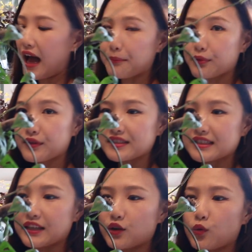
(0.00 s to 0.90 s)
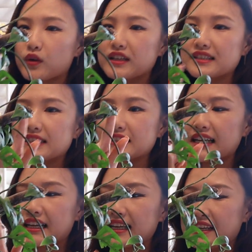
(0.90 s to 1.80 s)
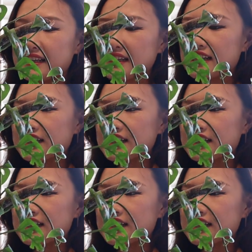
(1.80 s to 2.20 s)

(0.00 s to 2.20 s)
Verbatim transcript: I put this little wooden stick in